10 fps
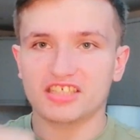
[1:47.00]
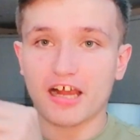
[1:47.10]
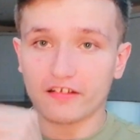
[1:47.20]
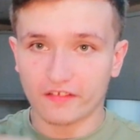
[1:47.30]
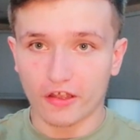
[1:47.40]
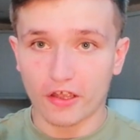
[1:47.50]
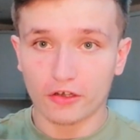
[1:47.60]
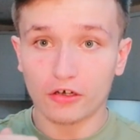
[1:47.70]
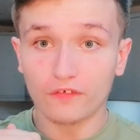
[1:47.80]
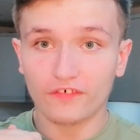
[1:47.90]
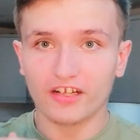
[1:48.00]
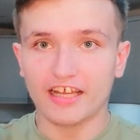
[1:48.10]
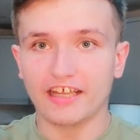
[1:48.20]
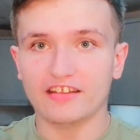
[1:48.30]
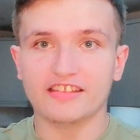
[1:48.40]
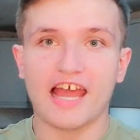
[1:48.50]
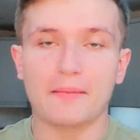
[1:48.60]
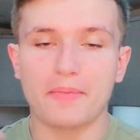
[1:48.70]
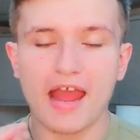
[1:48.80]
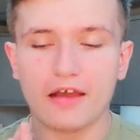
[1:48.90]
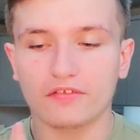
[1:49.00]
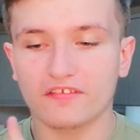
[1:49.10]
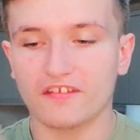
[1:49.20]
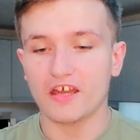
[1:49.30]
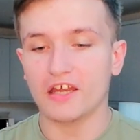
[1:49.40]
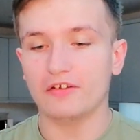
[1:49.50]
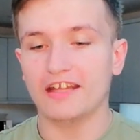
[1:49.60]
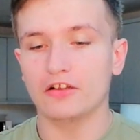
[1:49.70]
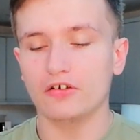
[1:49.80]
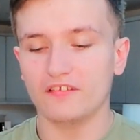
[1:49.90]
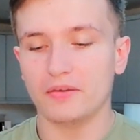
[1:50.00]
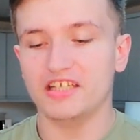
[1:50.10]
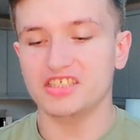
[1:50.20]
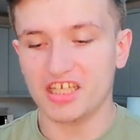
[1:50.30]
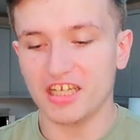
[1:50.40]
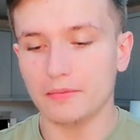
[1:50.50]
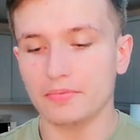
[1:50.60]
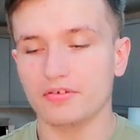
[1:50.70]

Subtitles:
child's haircut for like £9, so it looked pretty cheap.